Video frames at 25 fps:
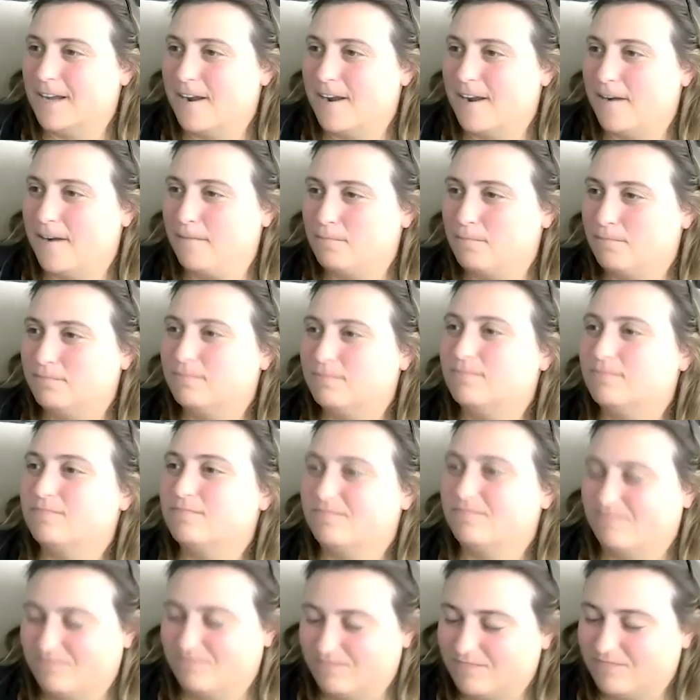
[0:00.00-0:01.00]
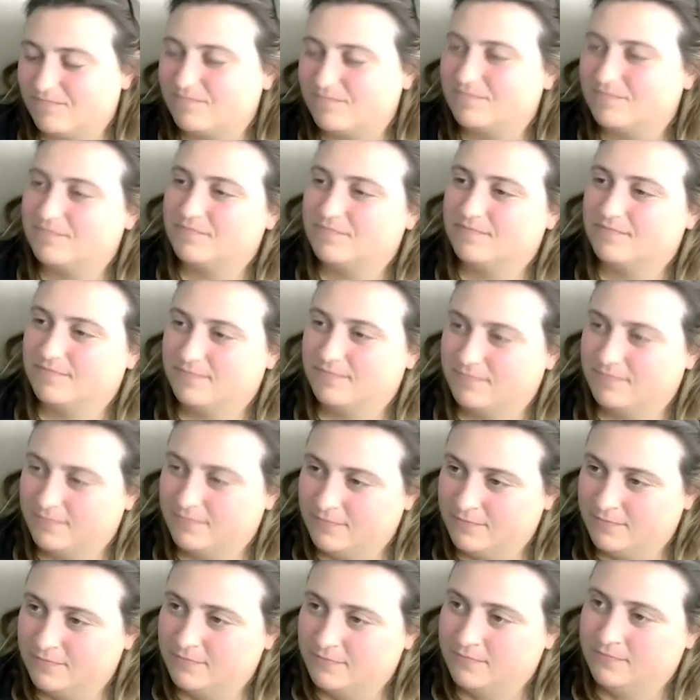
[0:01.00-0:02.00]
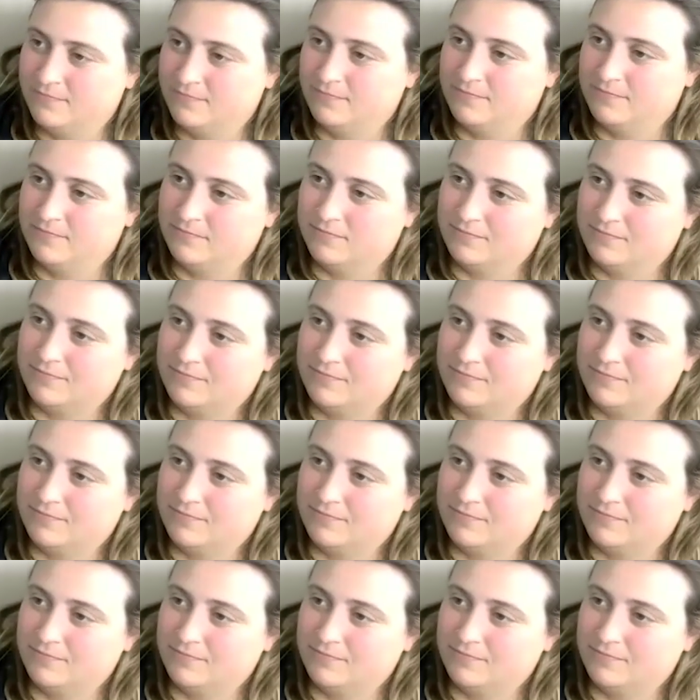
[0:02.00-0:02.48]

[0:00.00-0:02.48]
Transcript: for that reason. I think it's just spending so